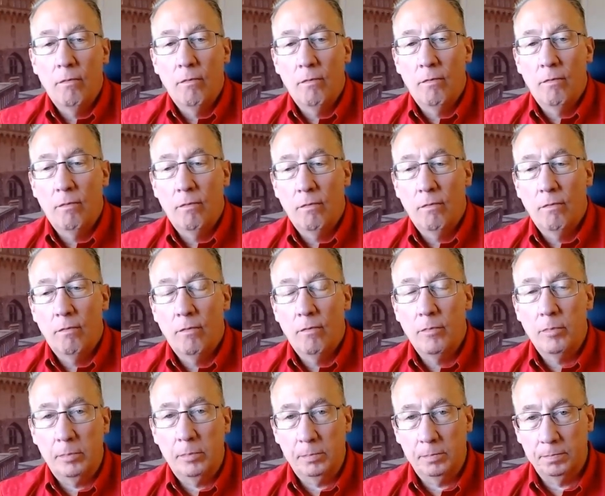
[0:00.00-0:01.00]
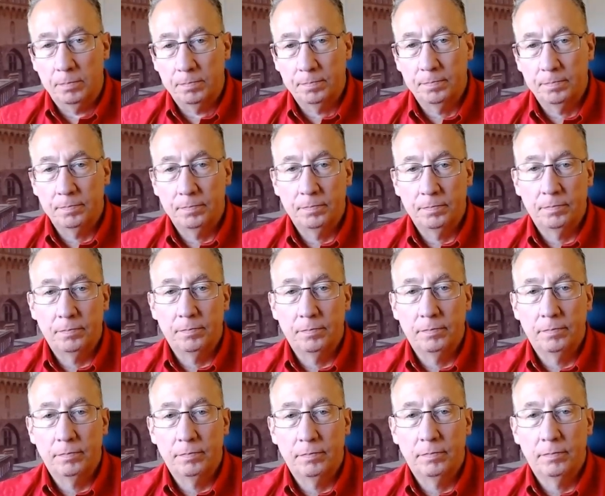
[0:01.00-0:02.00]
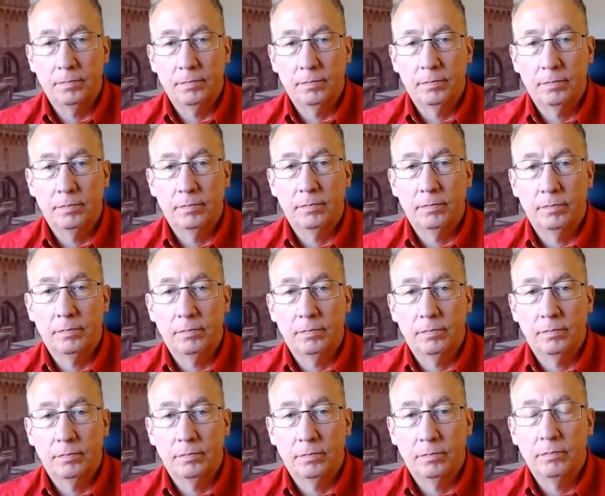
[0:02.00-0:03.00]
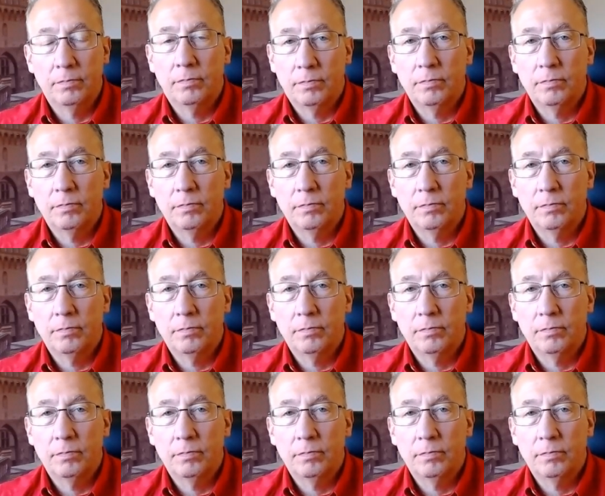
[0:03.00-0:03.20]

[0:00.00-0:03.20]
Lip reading: This person isn't speaking.